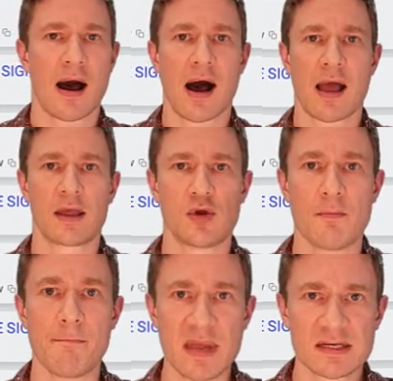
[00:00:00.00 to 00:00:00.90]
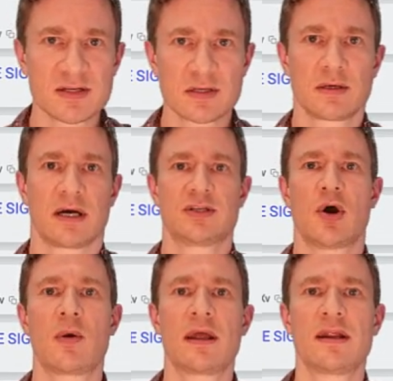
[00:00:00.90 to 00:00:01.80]
uh, you mint a
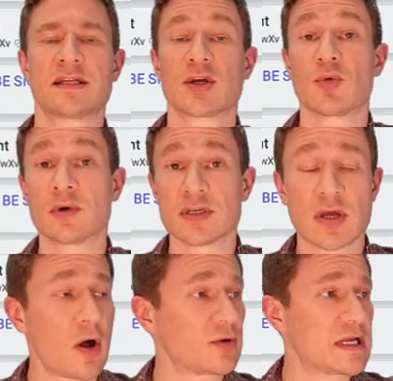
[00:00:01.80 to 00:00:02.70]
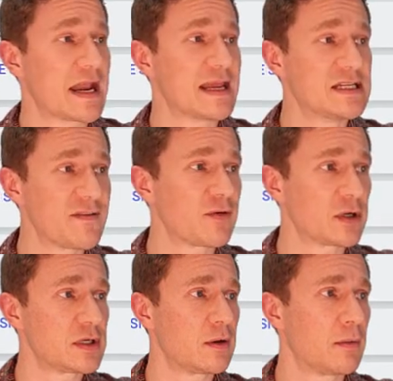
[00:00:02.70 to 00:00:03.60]
token, it's going to result in a
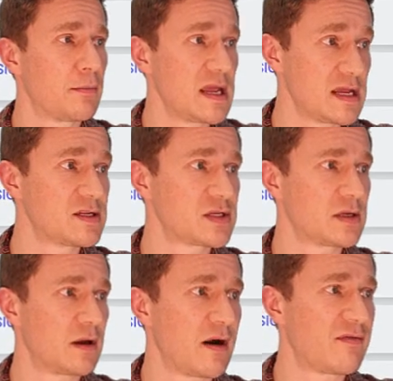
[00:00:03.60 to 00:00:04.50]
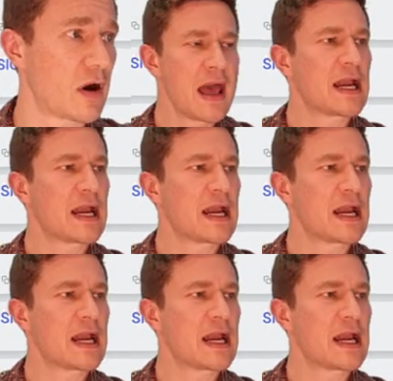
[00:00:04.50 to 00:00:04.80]
different piece of art.